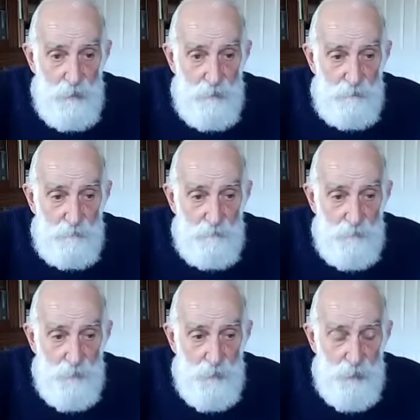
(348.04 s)

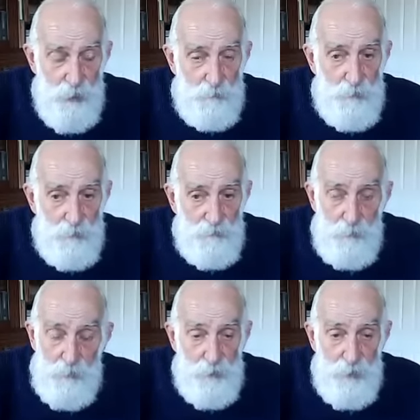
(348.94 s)
Doesn't happen to
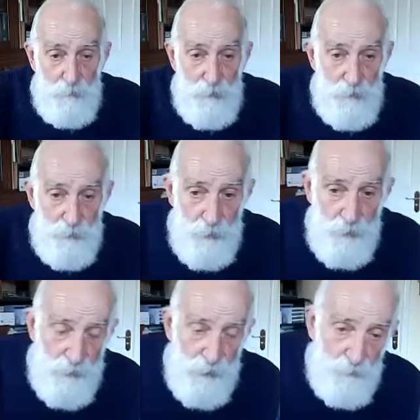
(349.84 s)
everybody. Some use
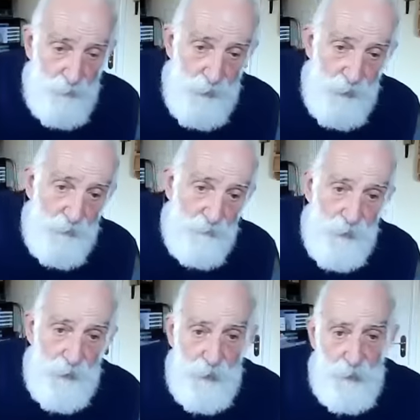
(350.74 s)
words up to the end of
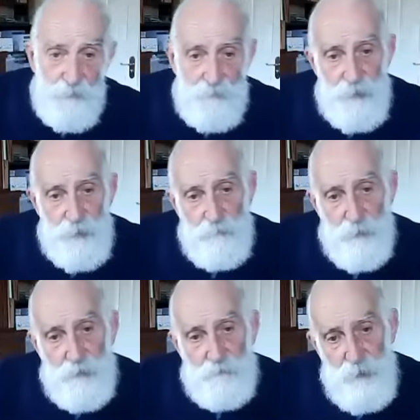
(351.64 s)
their lives,
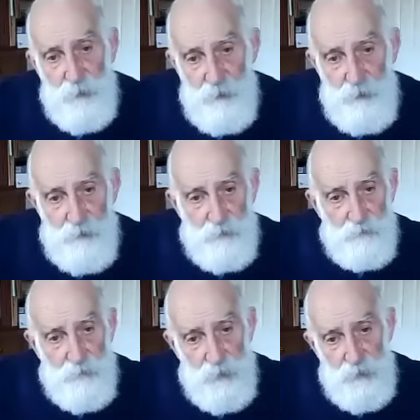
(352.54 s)

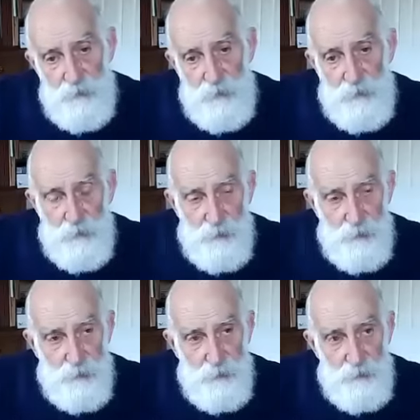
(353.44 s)
some don't.
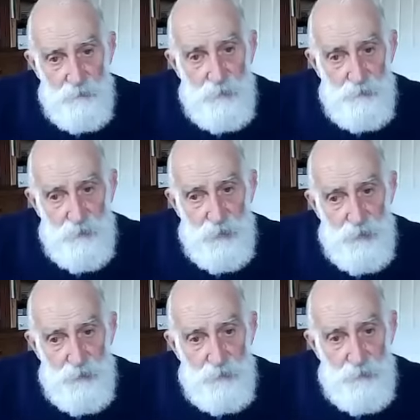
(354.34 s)
It
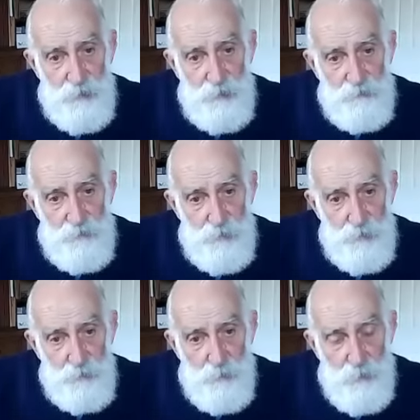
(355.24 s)
varies on the
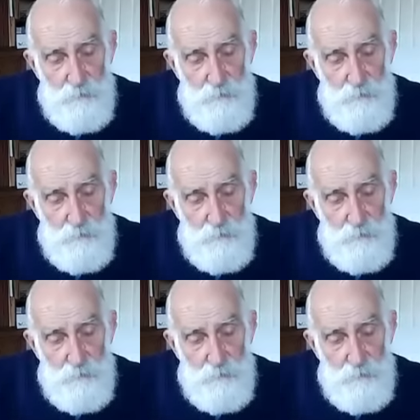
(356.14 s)
individual.